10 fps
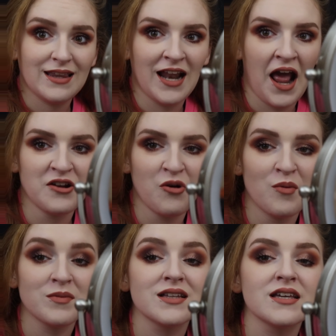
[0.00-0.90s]
than I
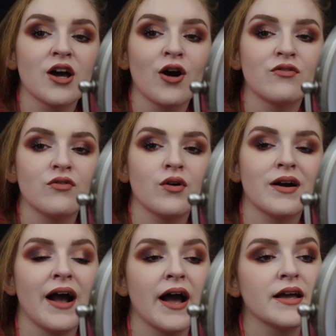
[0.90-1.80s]
normally go
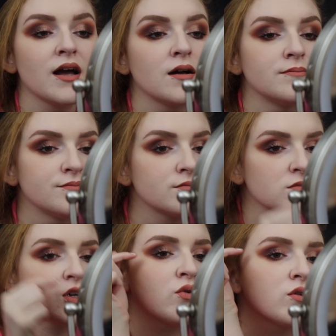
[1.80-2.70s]
for. I
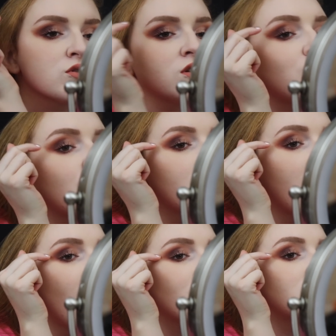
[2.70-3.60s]
don't usually pull it
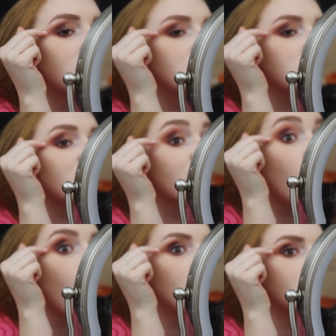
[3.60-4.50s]
out this
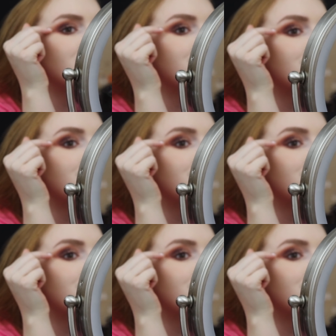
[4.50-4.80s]
far,